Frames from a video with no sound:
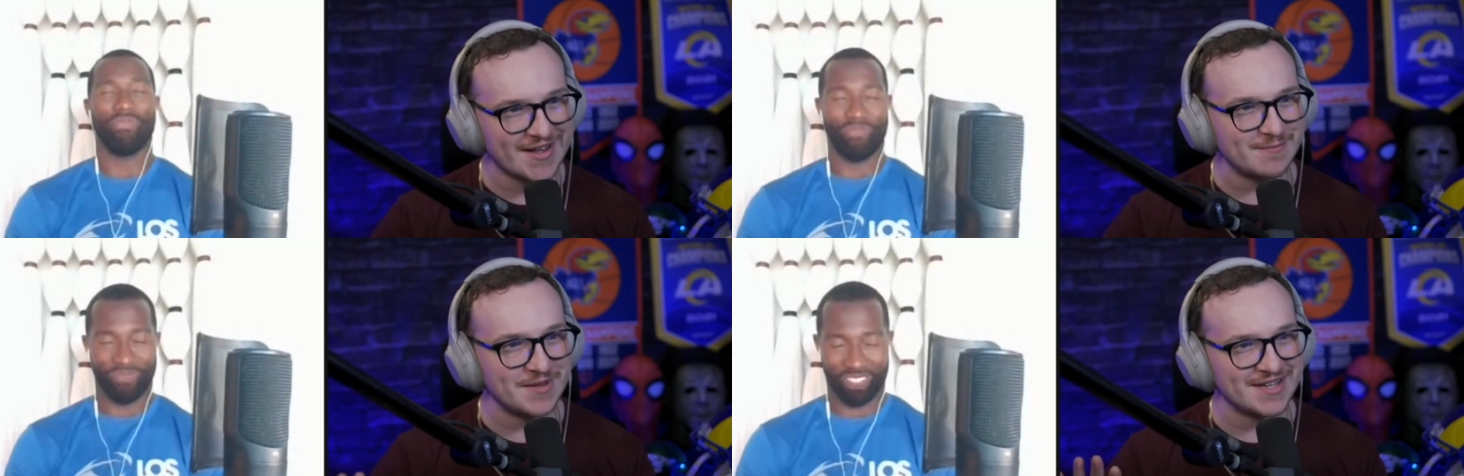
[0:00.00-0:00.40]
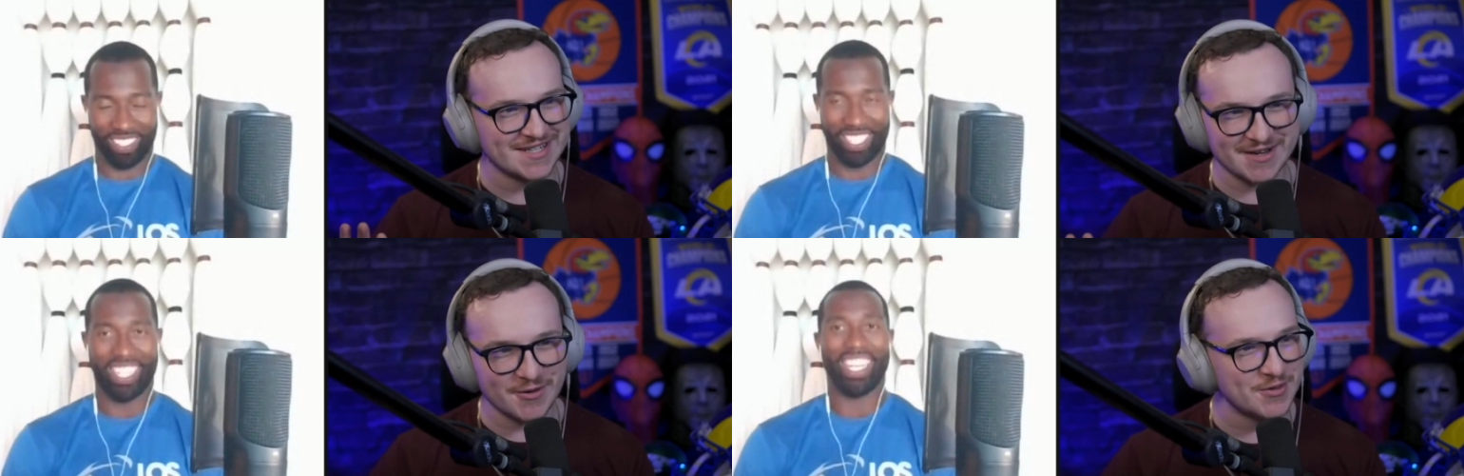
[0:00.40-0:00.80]
Speaker 1: because I
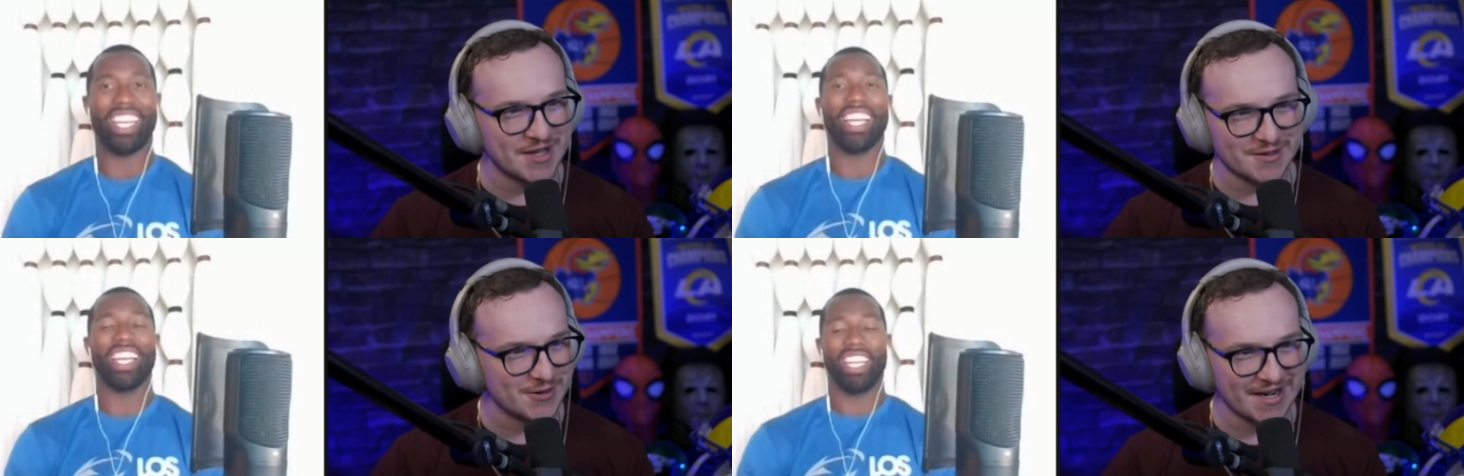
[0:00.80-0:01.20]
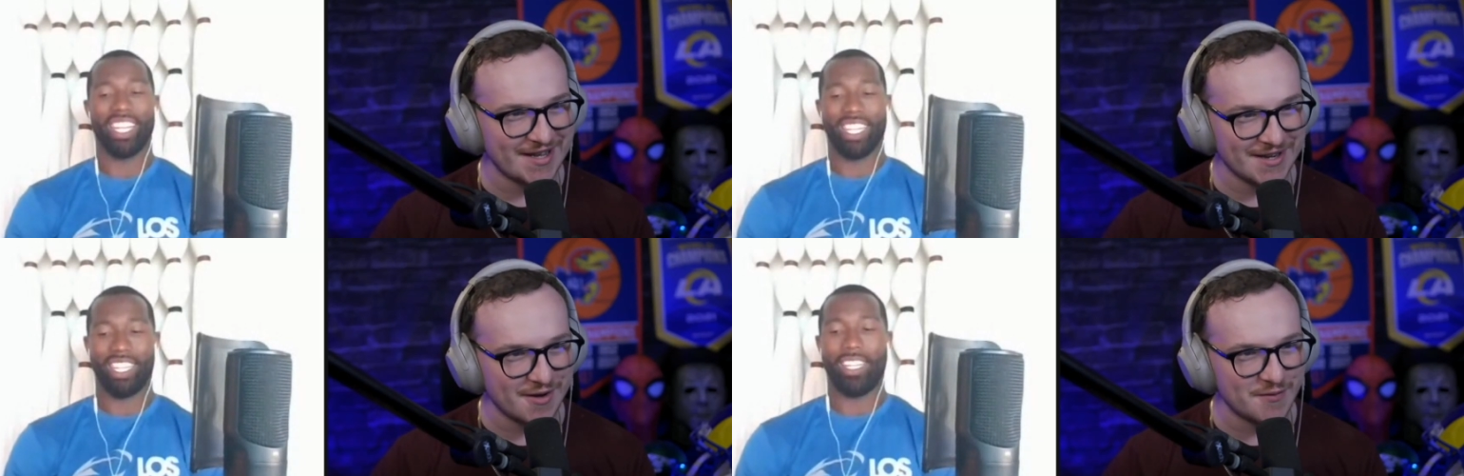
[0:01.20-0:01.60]
don't think they're getting
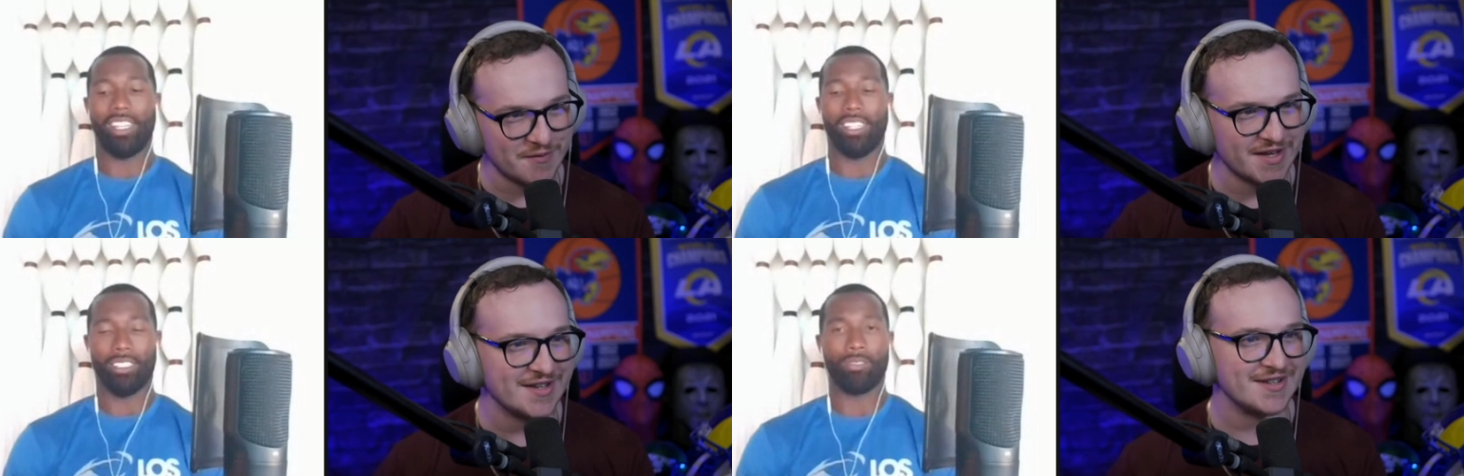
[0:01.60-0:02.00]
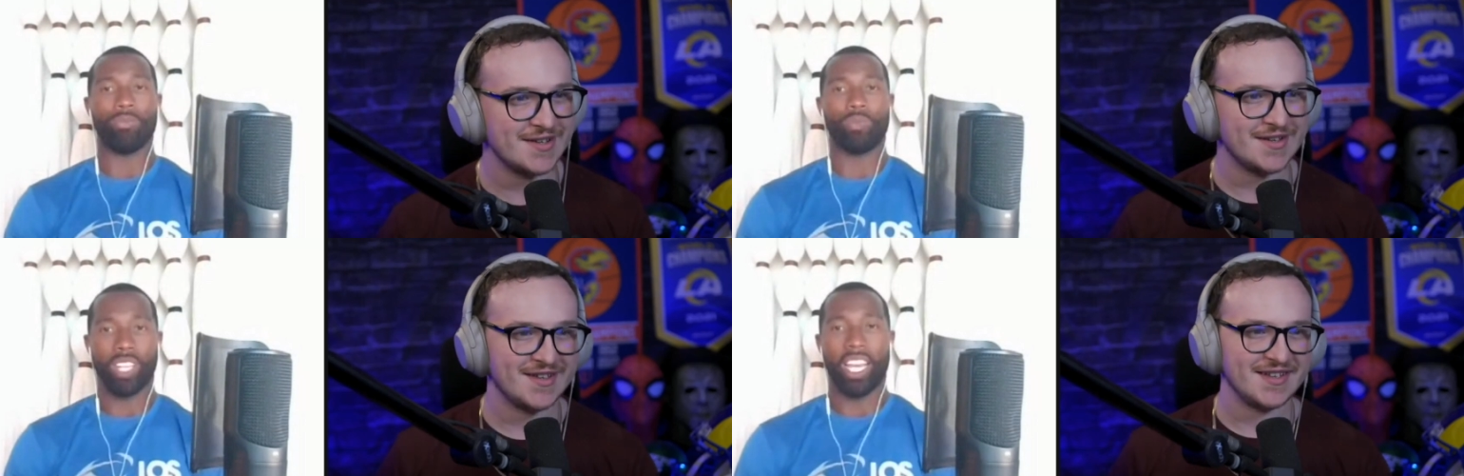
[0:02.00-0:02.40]
enough of it.
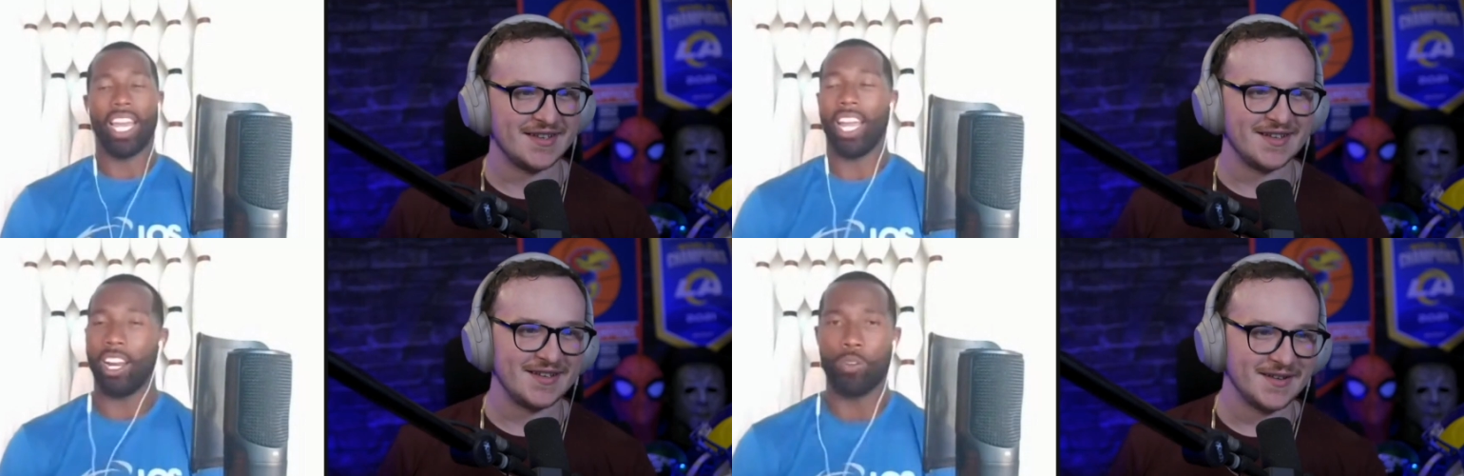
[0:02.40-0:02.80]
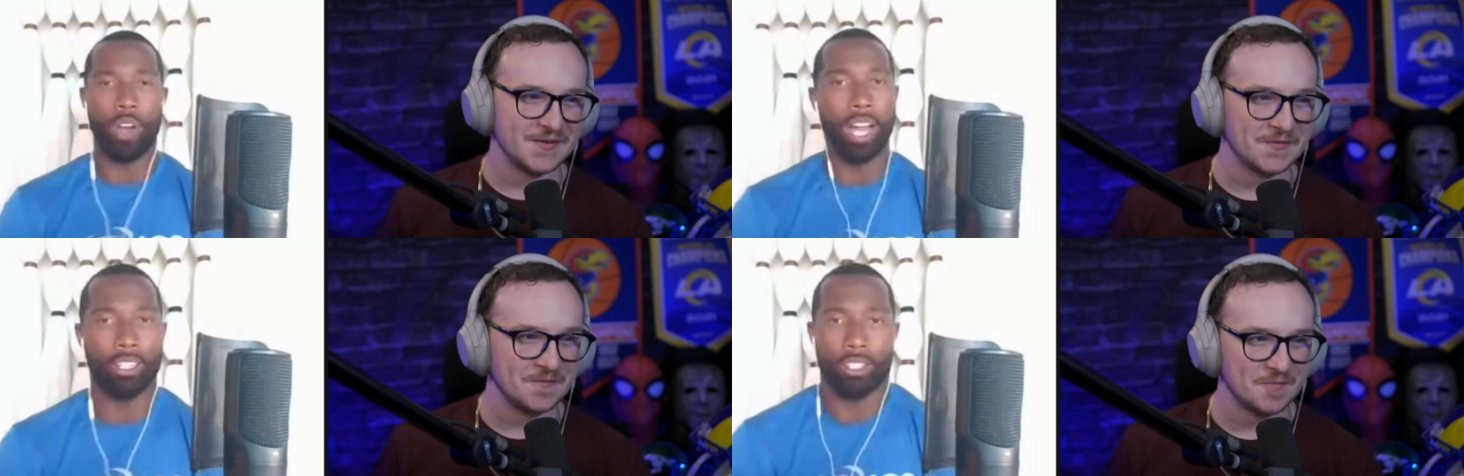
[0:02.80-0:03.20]
Speaker 2: Aaron
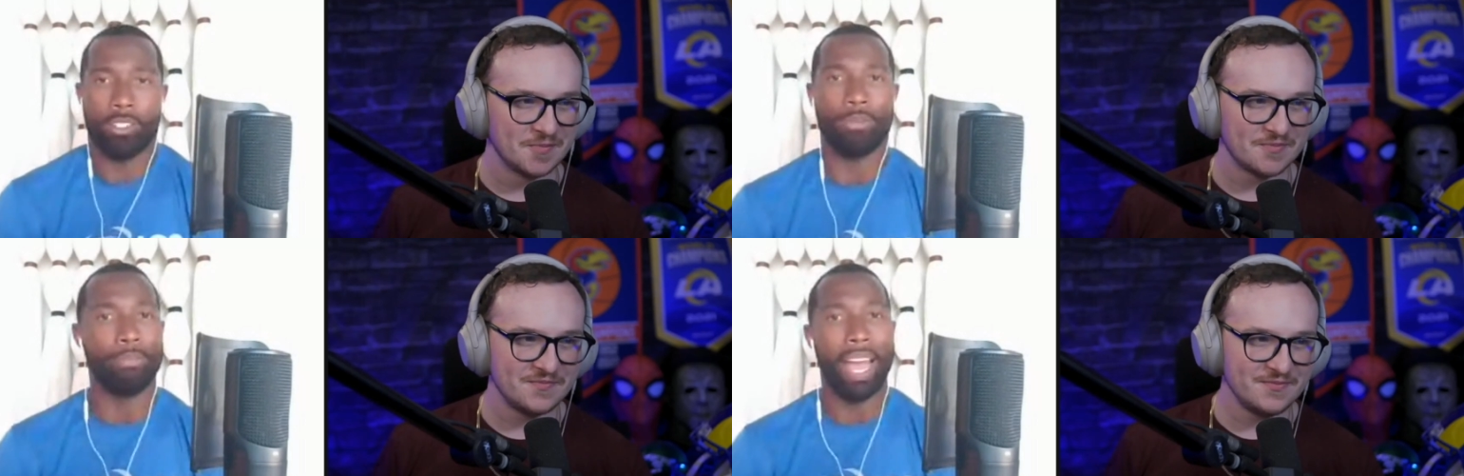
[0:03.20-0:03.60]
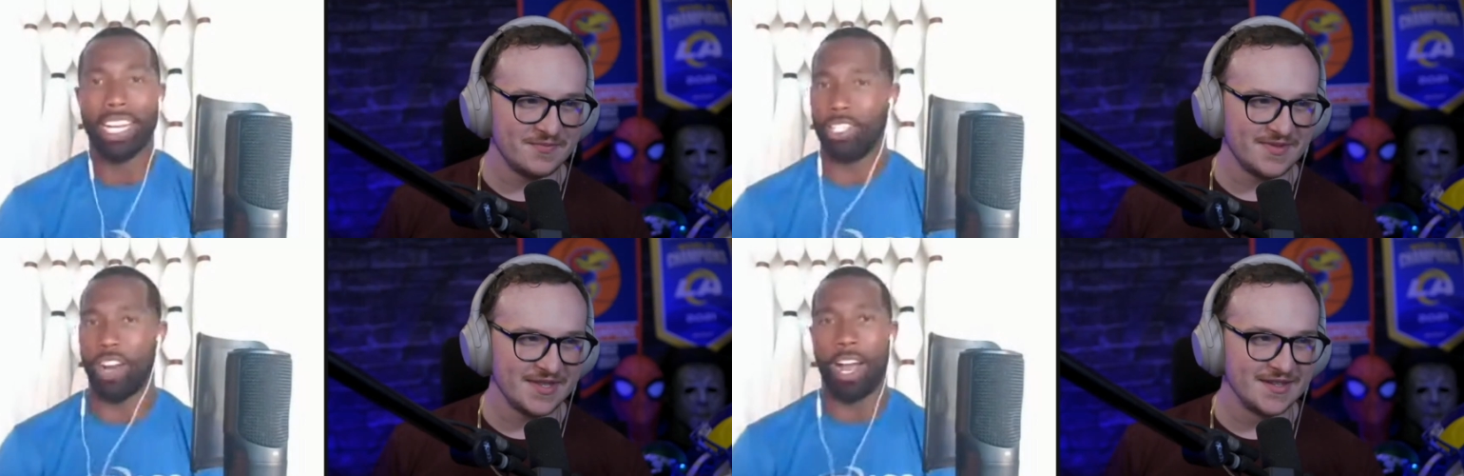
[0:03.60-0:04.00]
Rodgers,
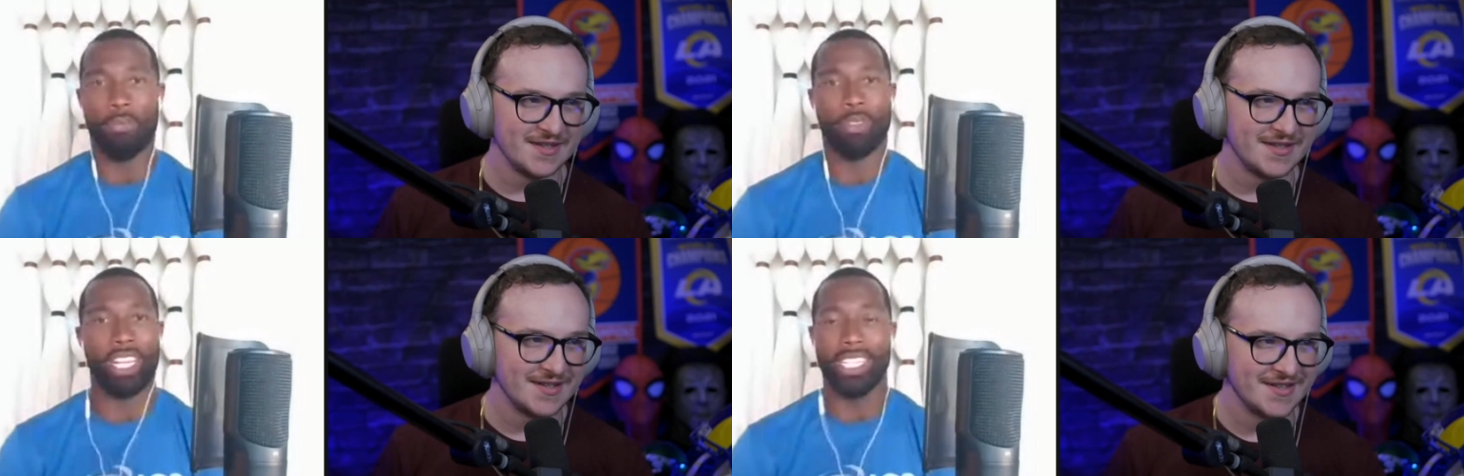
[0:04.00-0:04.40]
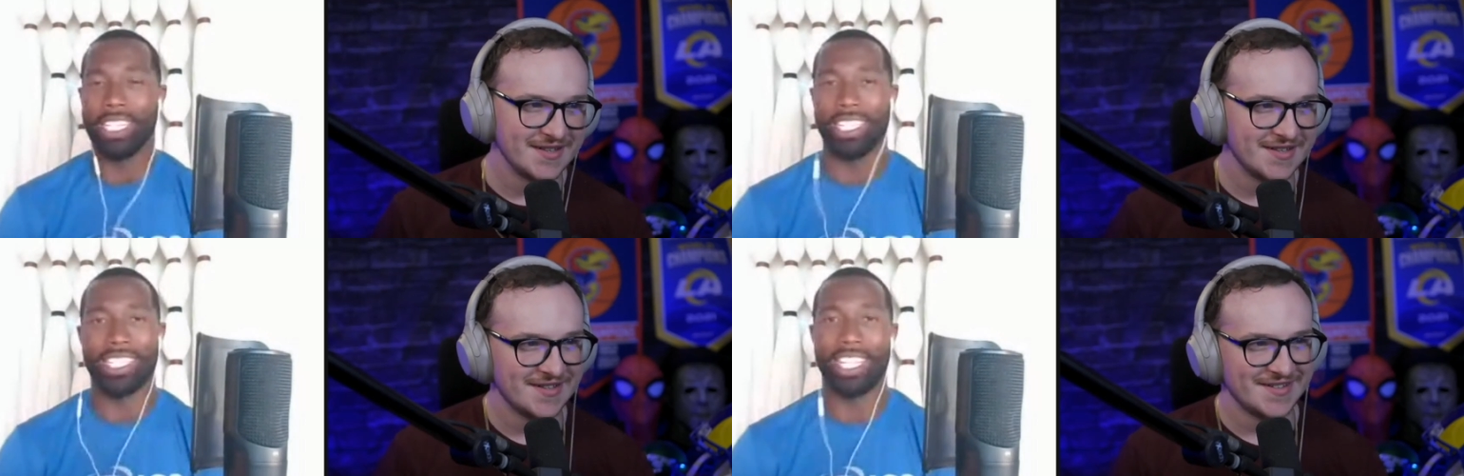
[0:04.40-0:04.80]
might drop.
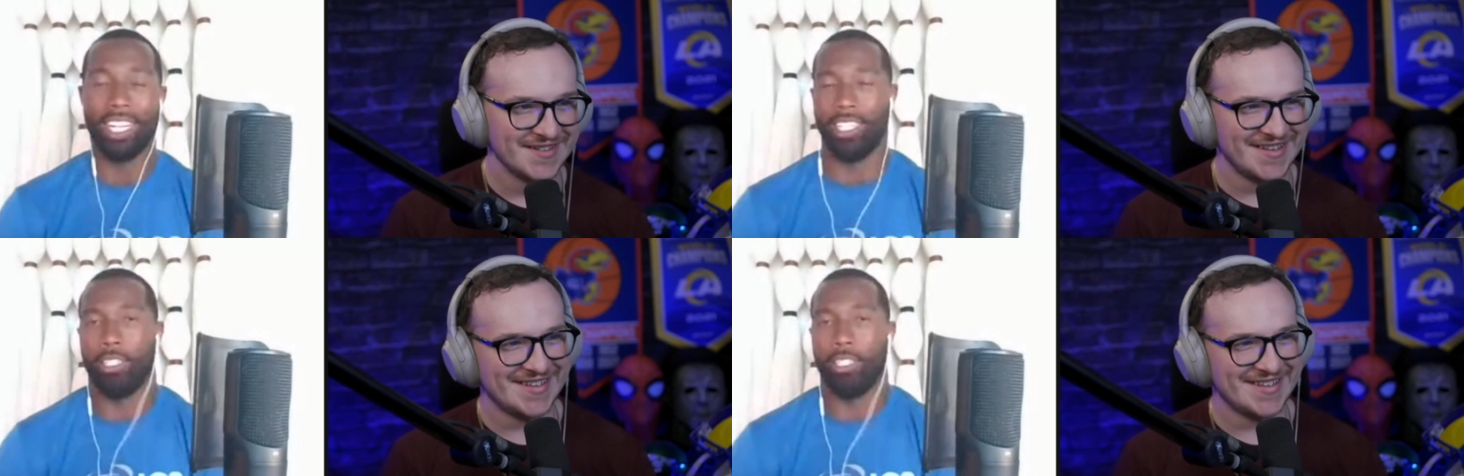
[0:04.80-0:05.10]
Let's just let's